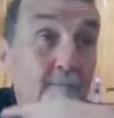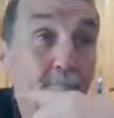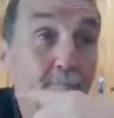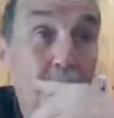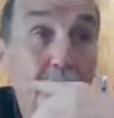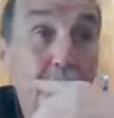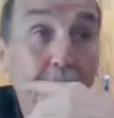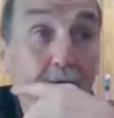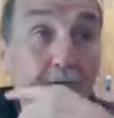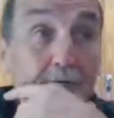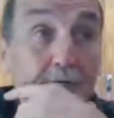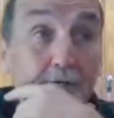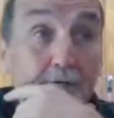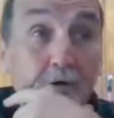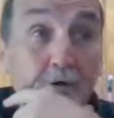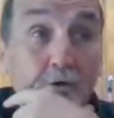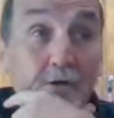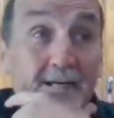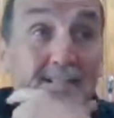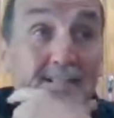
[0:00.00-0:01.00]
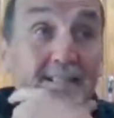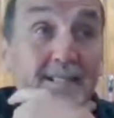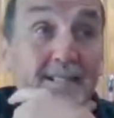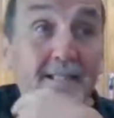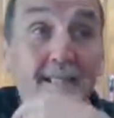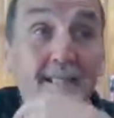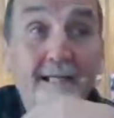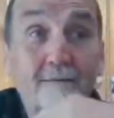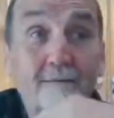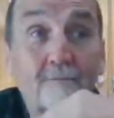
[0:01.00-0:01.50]
But the crazy
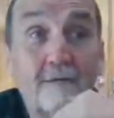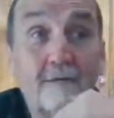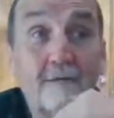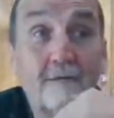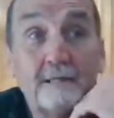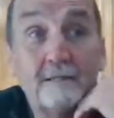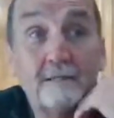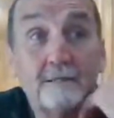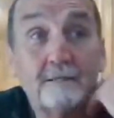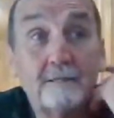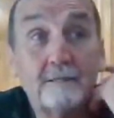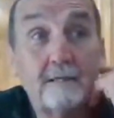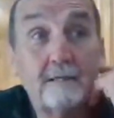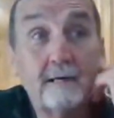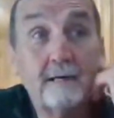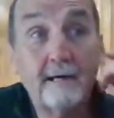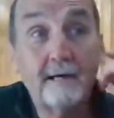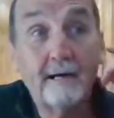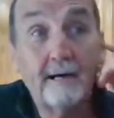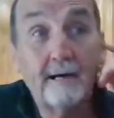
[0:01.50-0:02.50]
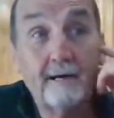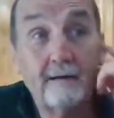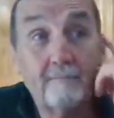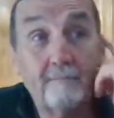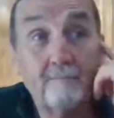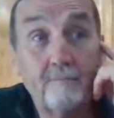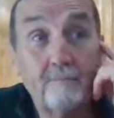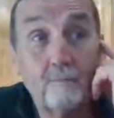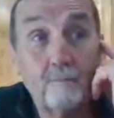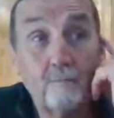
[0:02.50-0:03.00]
thing was, I
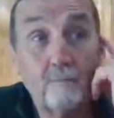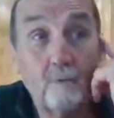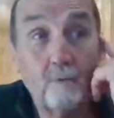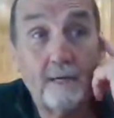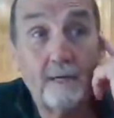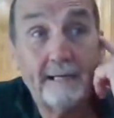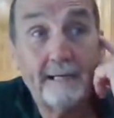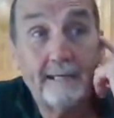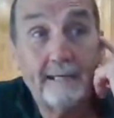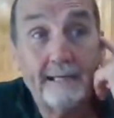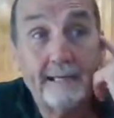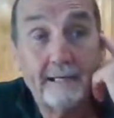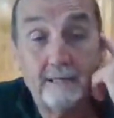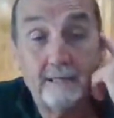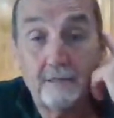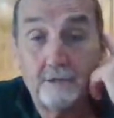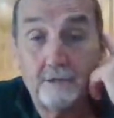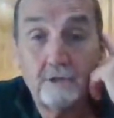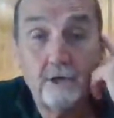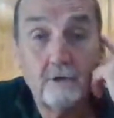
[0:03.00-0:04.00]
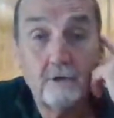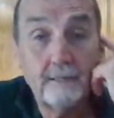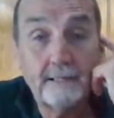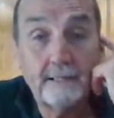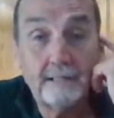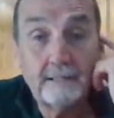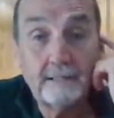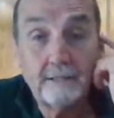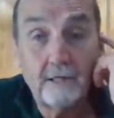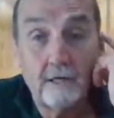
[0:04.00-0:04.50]
went in totally
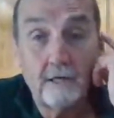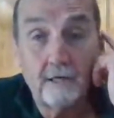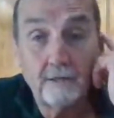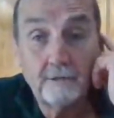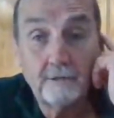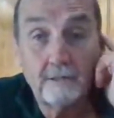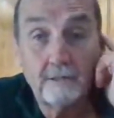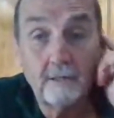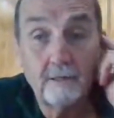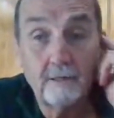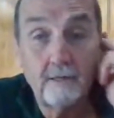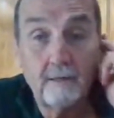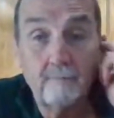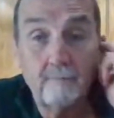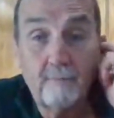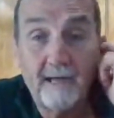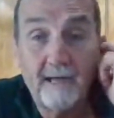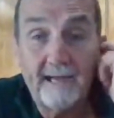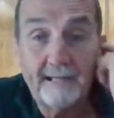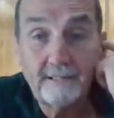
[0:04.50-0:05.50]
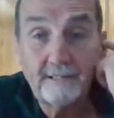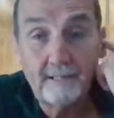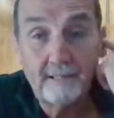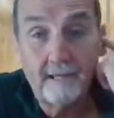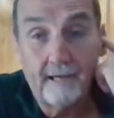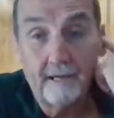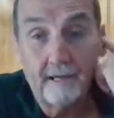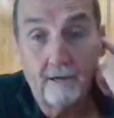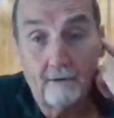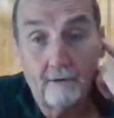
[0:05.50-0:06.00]
exhausted and passed
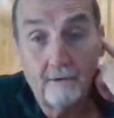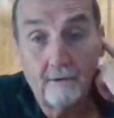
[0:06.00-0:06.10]
out.